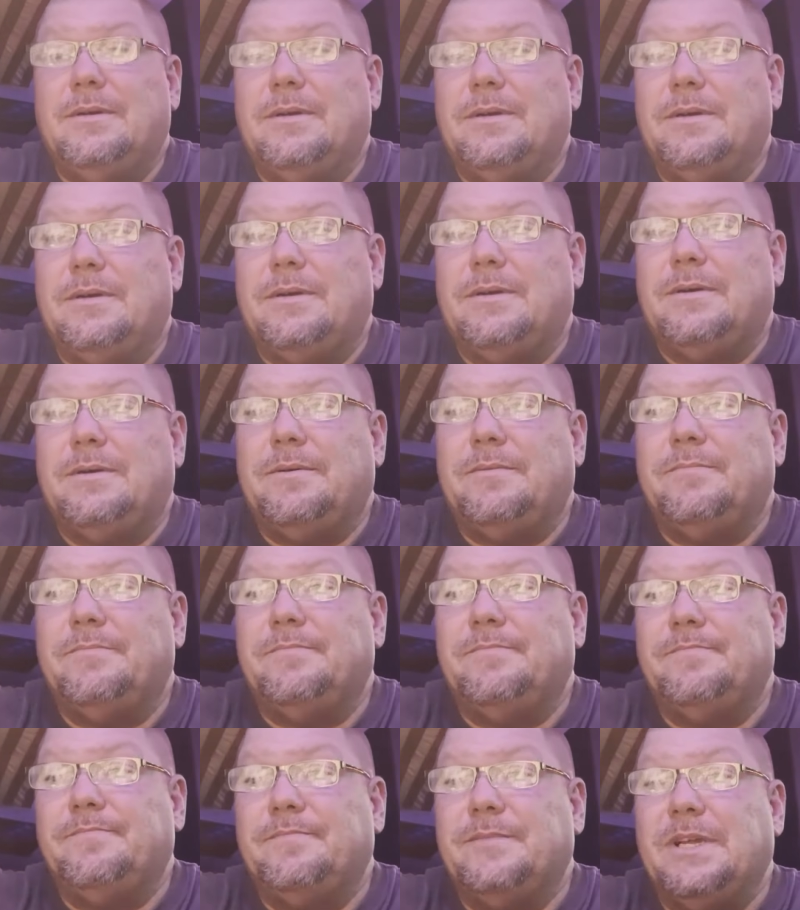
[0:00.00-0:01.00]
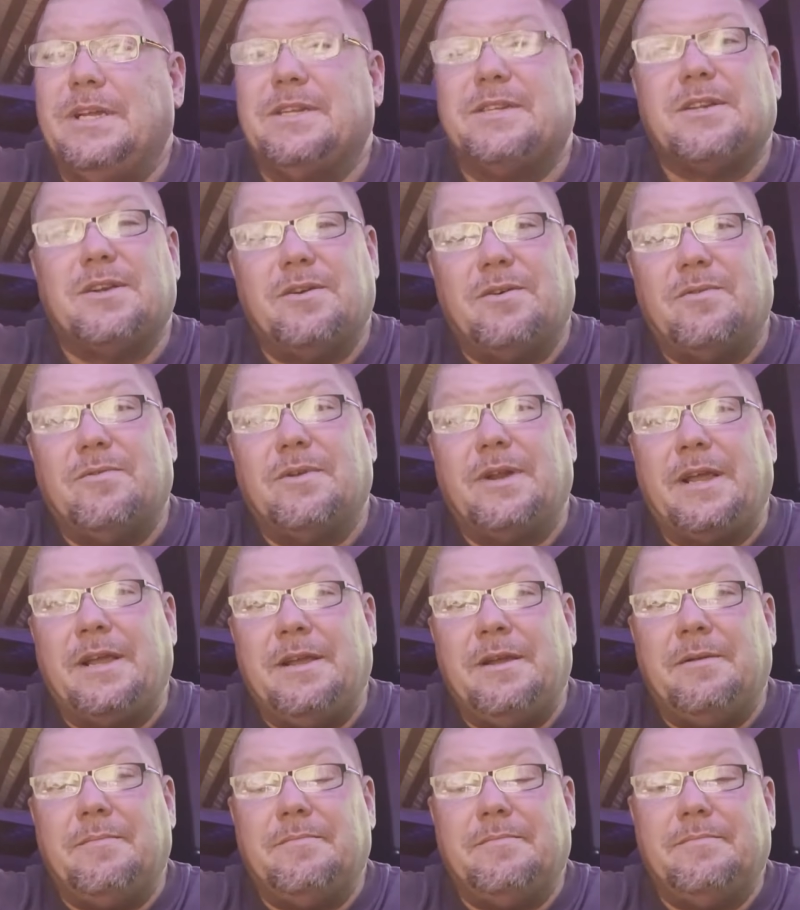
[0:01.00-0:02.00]
It's an old
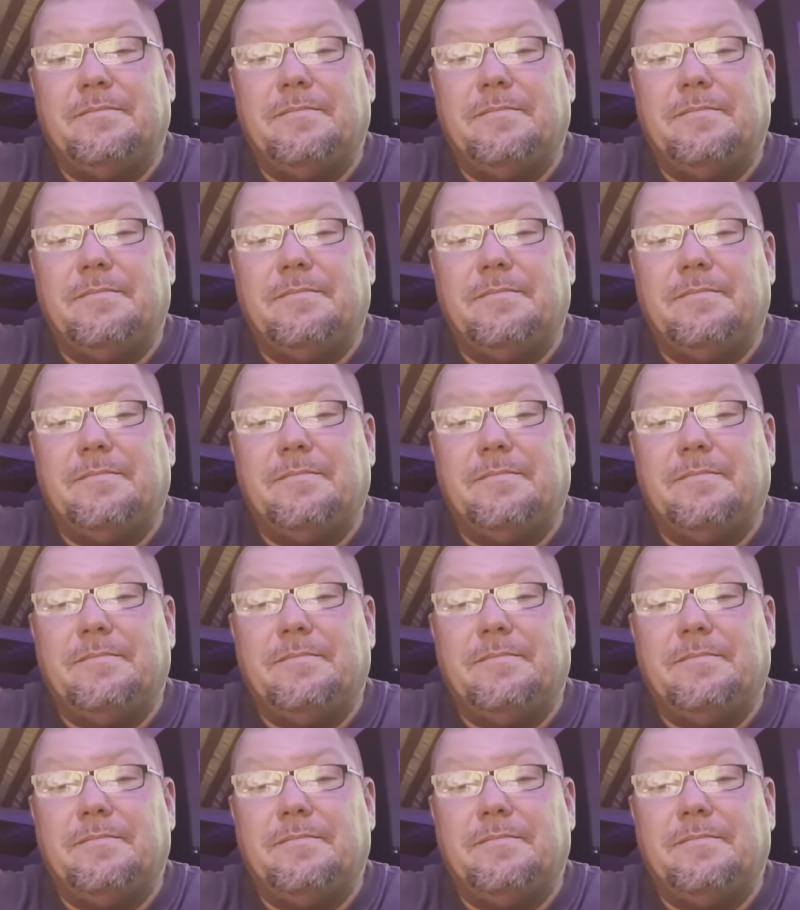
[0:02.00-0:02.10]
amp.